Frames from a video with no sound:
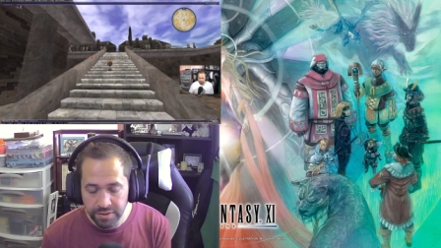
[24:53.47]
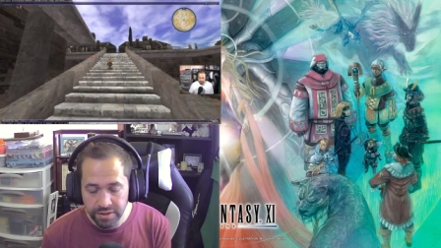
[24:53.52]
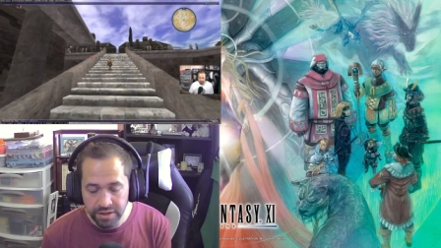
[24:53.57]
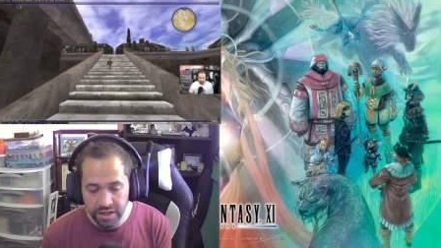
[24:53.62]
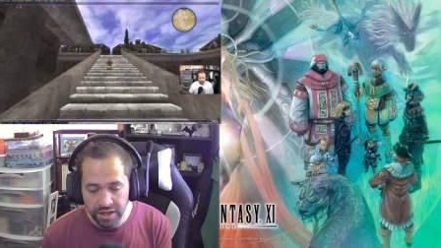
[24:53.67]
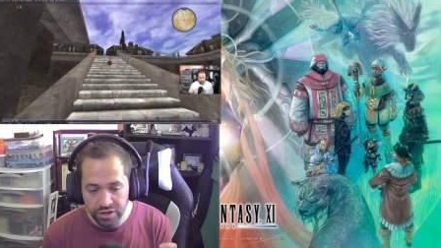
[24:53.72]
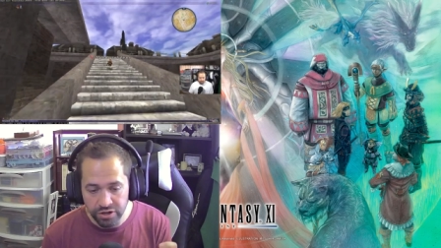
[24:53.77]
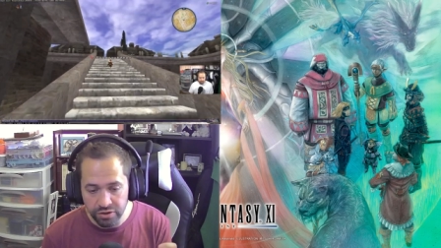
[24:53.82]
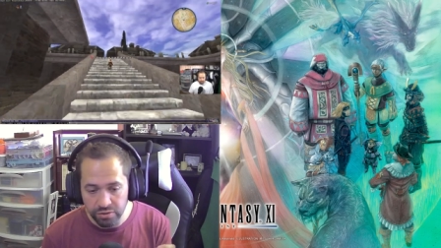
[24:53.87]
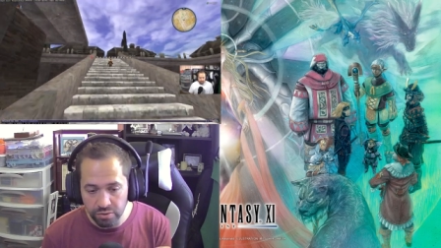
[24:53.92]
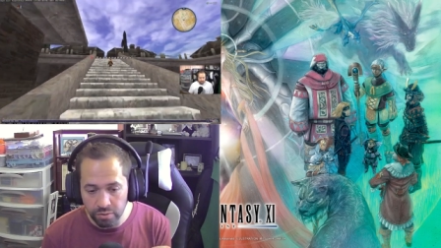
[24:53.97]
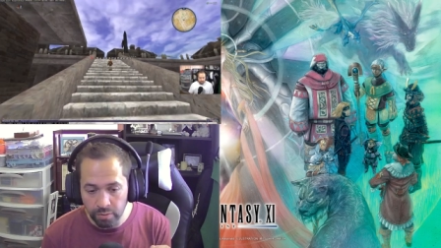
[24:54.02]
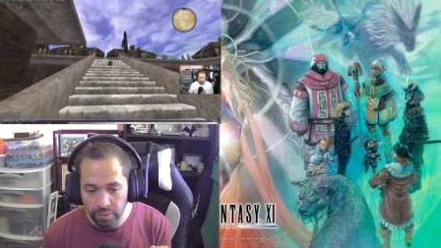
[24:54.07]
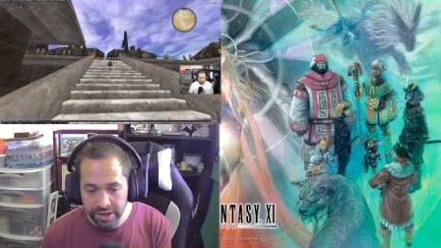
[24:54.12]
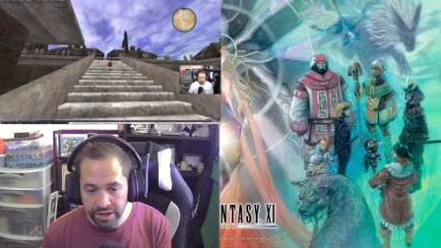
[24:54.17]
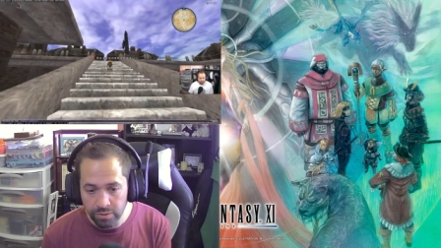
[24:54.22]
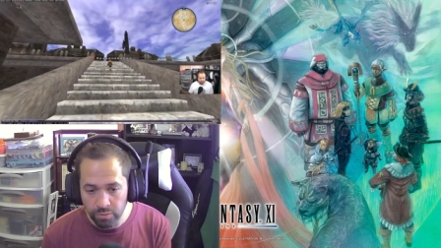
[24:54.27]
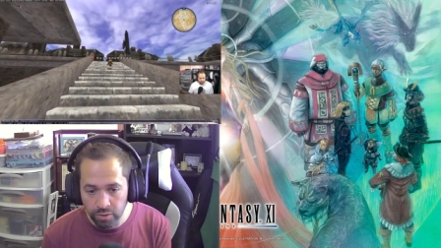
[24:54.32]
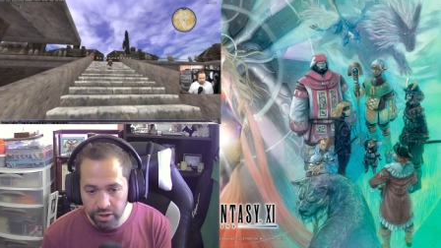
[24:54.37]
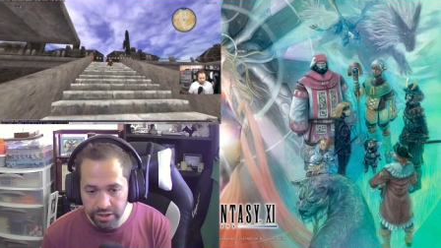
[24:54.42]
Then you do a
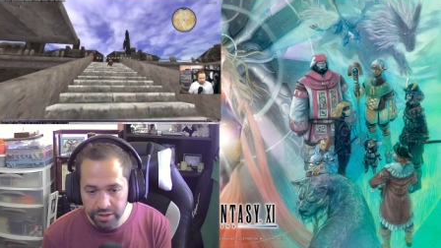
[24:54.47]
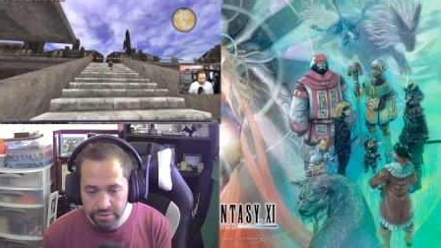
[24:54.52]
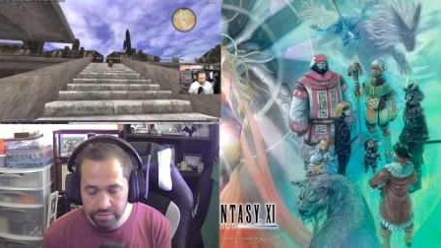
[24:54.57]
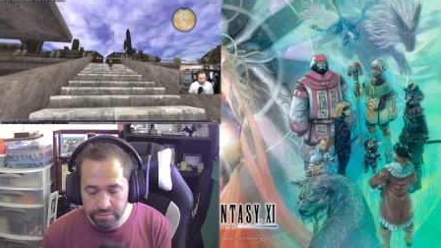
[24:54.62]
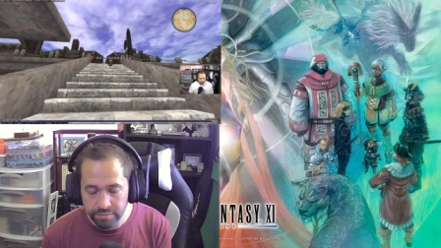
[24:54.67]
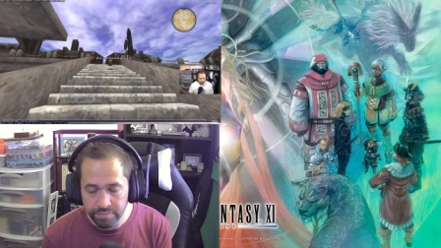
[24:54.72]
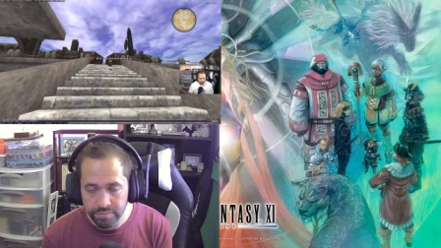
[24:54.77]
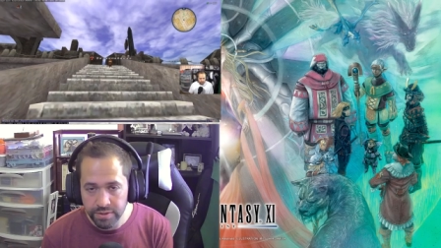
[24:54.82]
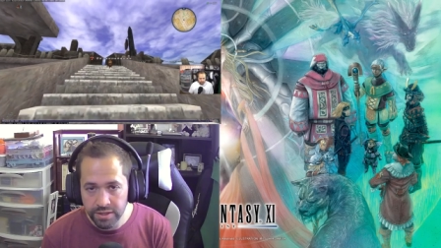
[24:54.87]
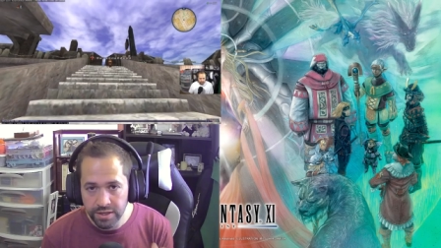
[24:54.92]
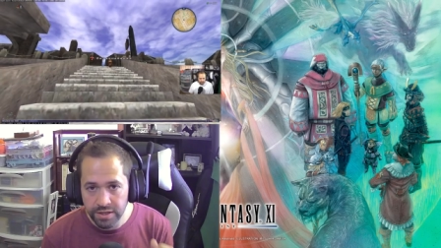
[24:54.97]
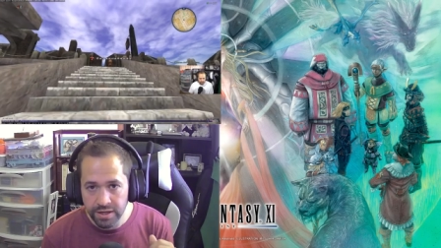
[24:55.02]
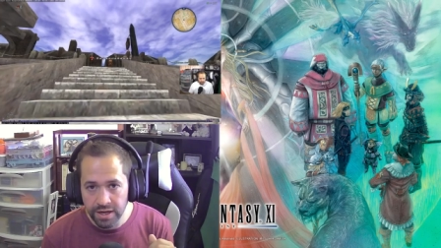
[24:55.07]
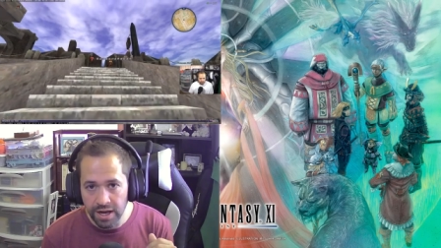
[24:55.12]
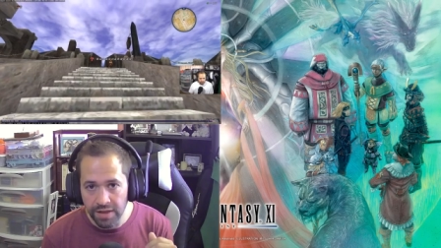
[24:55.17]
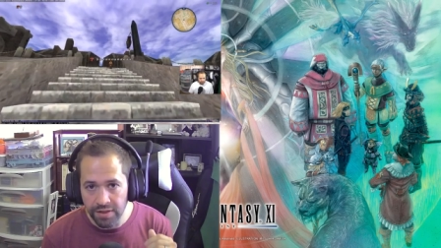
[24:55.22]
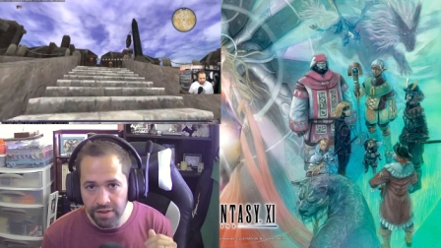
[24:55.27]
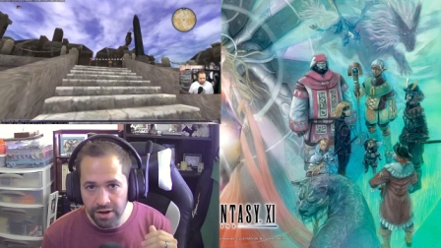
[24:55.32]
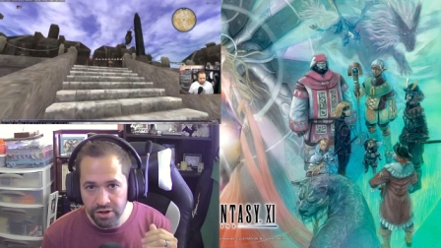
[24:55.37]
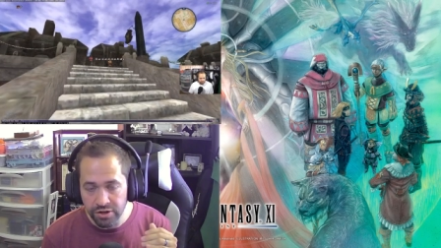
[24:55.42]
weight 1,
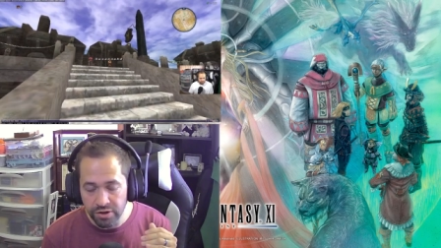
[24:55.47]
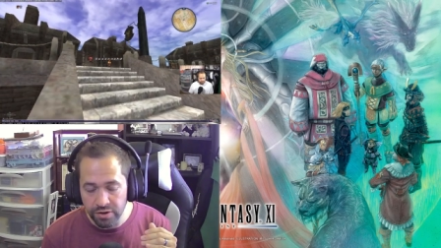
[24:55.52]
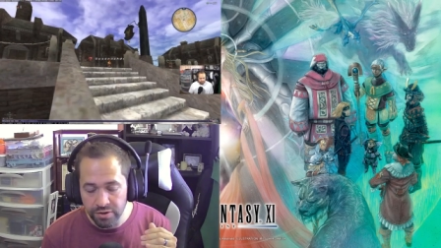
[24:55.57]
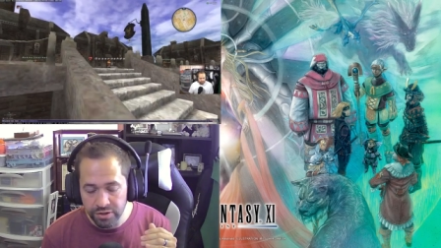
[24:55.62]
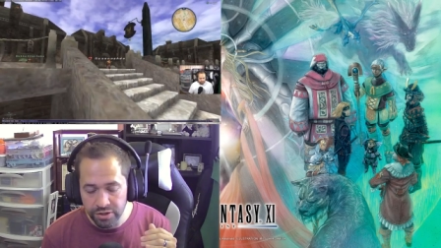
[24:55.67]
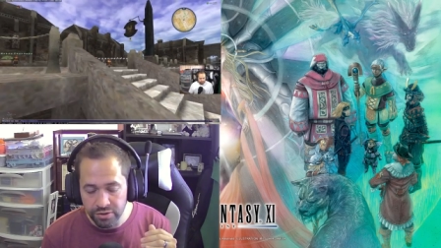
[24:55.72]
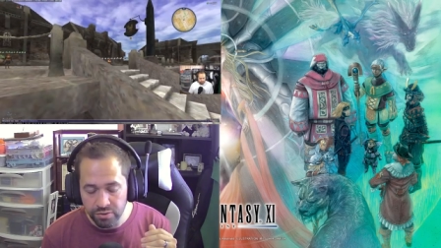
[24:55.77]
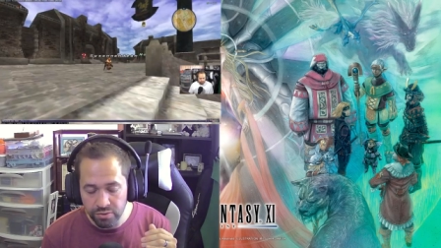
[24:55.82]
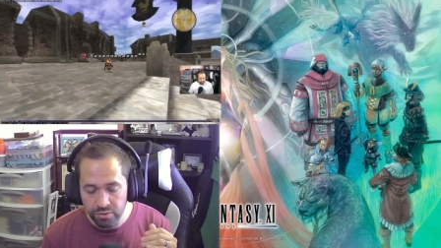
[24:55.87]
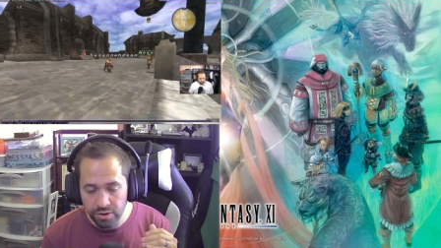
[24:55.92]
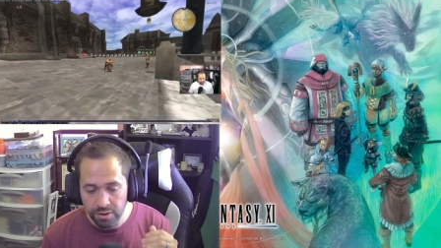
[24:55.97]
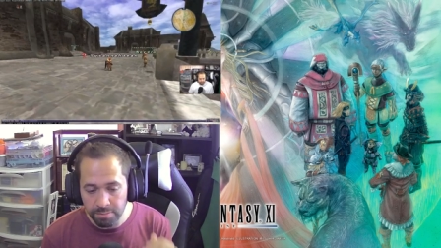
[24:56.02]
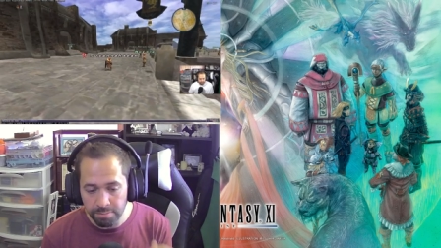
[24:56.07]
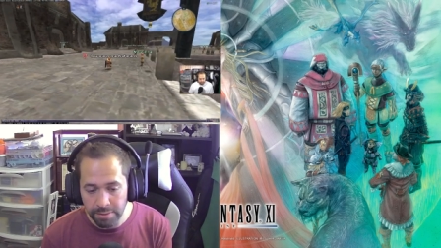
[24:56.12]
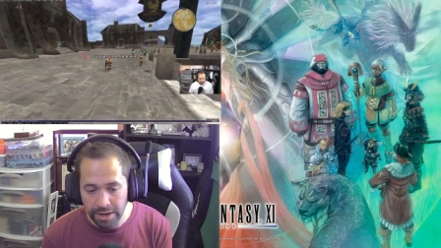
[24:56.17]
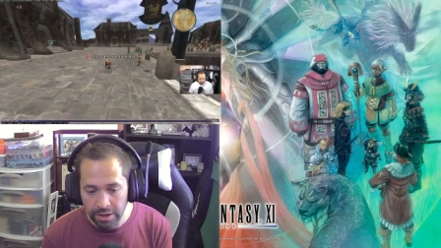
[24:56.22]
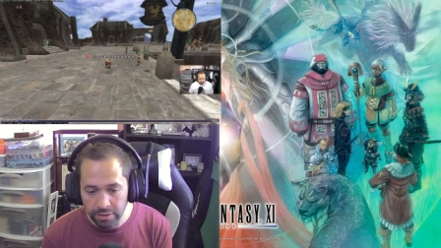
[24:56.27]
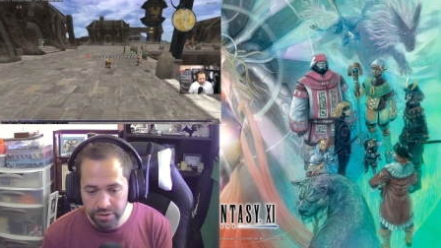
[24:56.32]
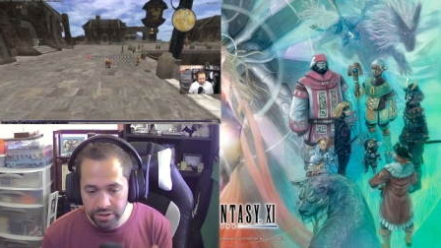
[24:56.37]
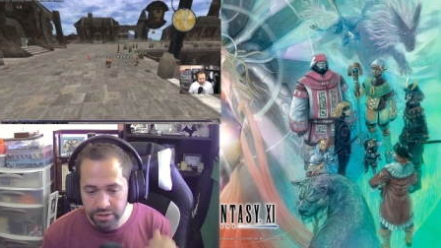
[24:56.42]
and then you do
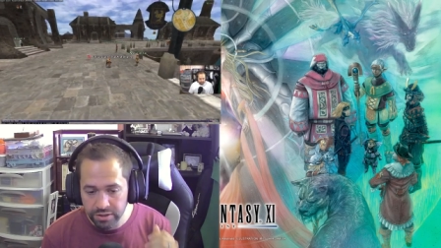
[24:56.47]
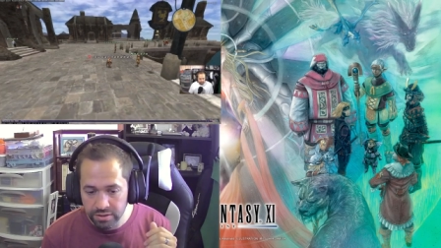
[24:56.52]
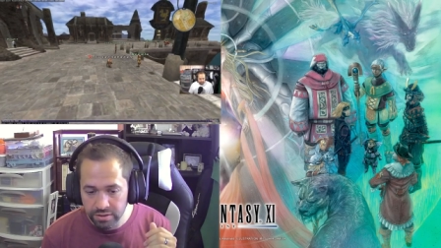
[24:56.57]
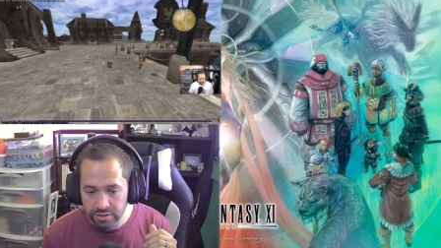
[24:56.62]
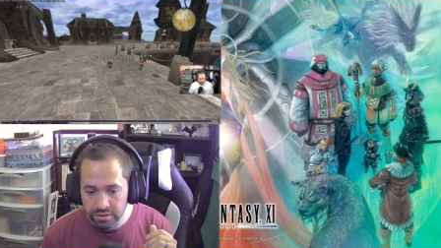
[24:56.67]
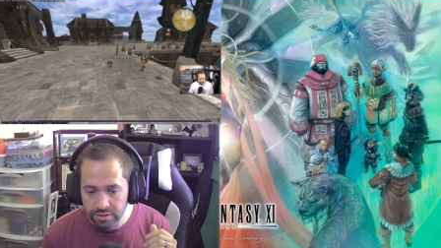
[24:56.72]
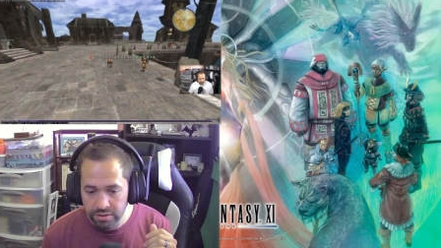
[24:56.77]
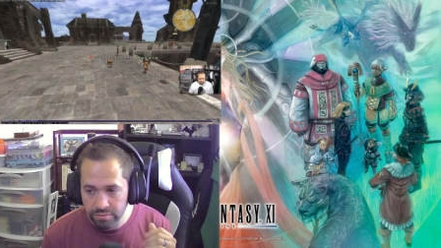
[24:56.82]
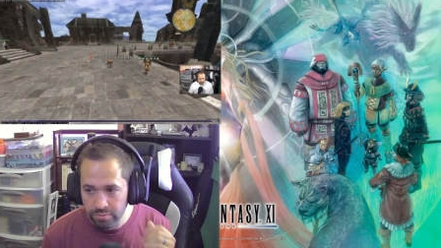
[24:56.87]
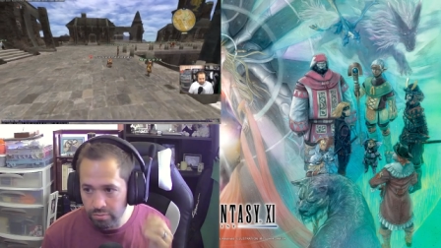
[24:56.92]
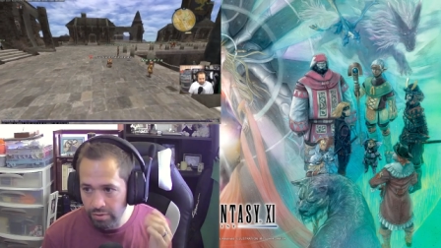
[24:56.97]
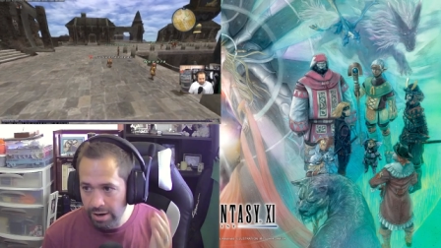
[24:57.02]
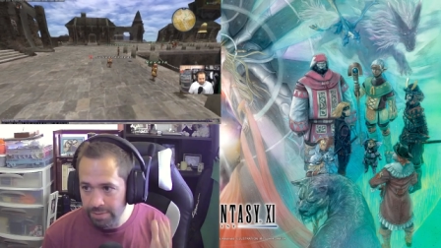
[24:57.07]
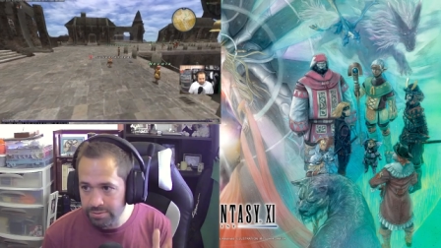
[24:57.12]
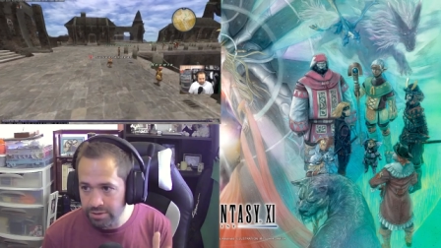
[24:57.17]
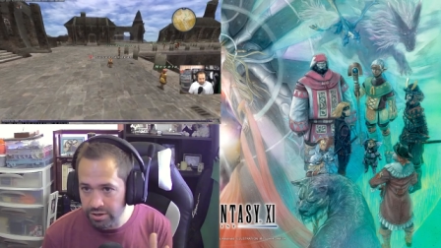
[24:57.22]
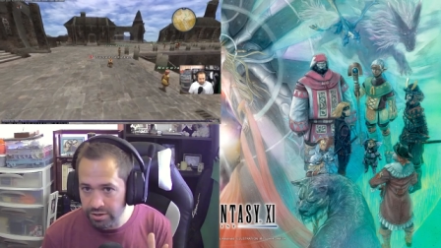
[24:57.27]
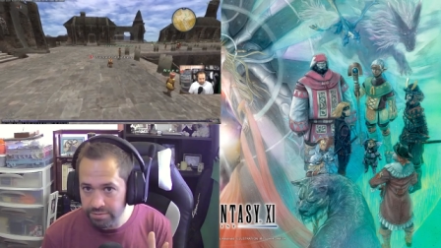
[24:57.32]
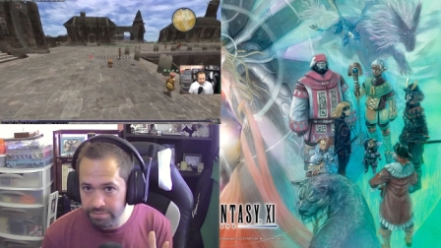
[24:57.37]
mount Raptor